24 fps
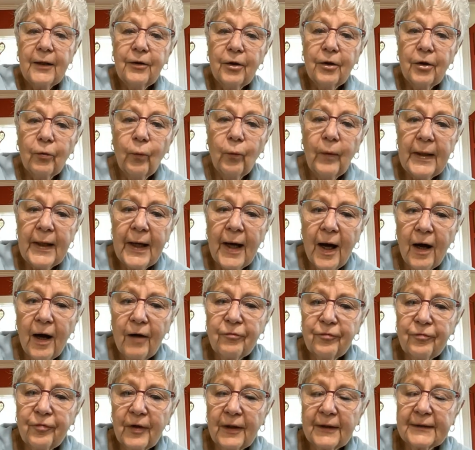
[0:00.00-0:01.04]
you know, we
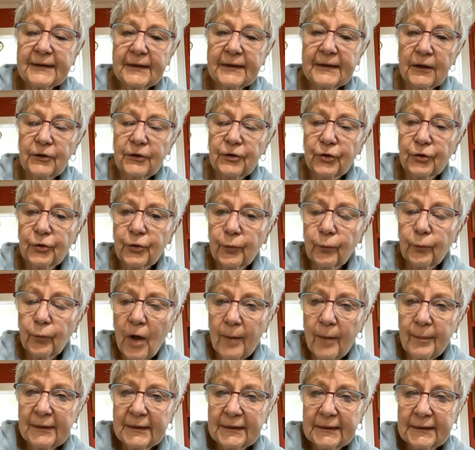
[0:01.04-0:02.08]
have Senator
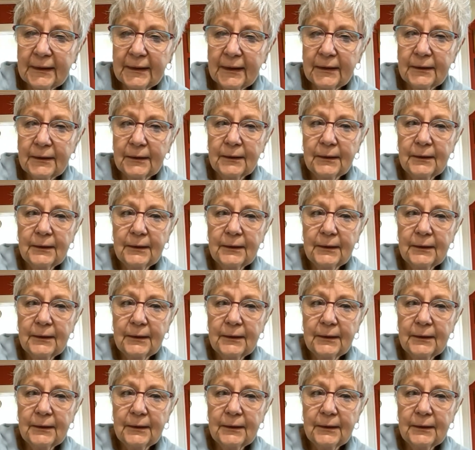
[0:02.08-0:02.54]
Robinson,